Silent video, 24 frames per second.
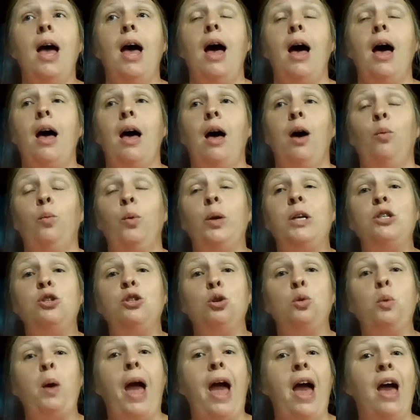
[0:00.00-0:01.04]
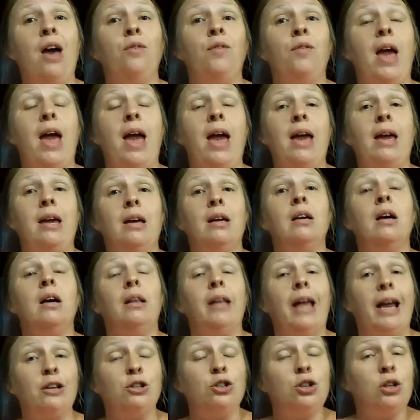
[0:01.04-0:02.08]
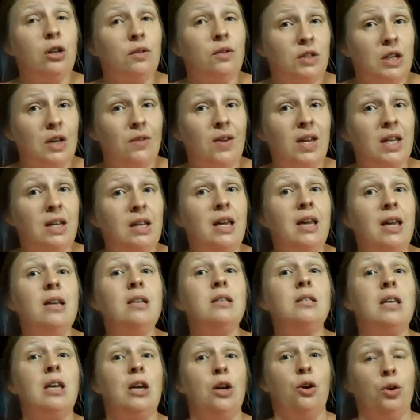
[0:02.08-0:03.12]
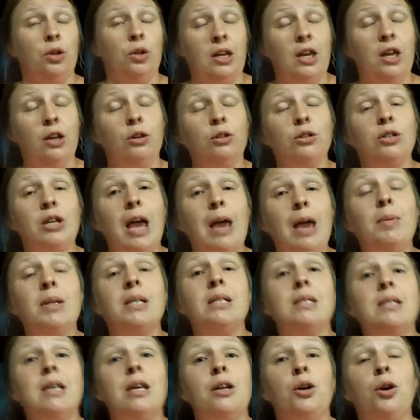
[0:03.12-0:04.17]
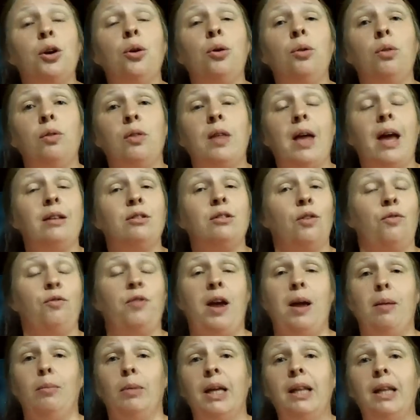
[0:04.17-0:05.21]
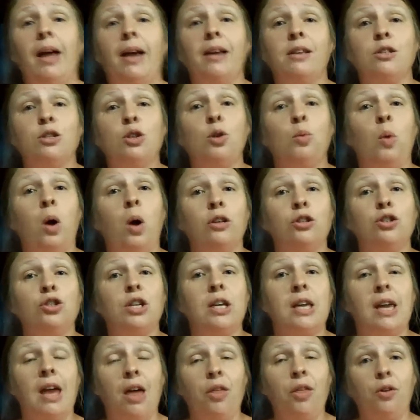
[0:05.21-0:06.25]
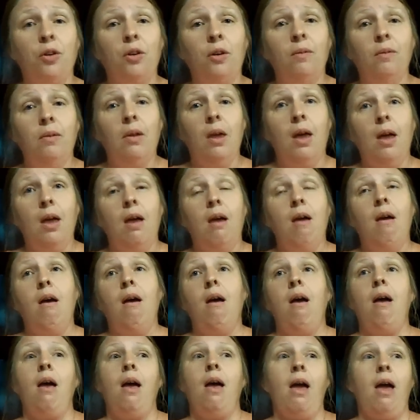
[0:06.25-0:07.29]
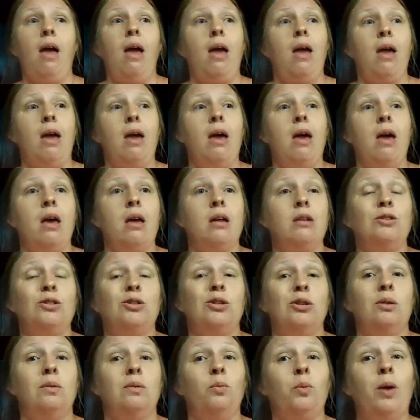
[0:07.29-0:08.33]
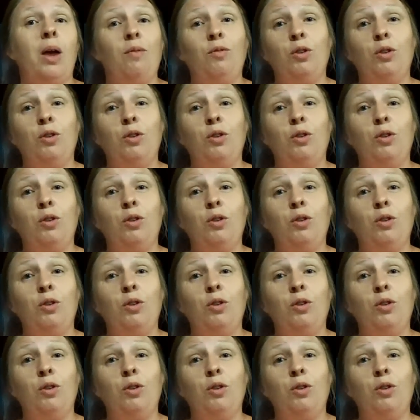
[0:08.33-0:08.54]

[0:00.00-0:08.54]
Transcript: Uh, we do have a collection of DVDs here in the entertainment center that the family likes to watch together. And we have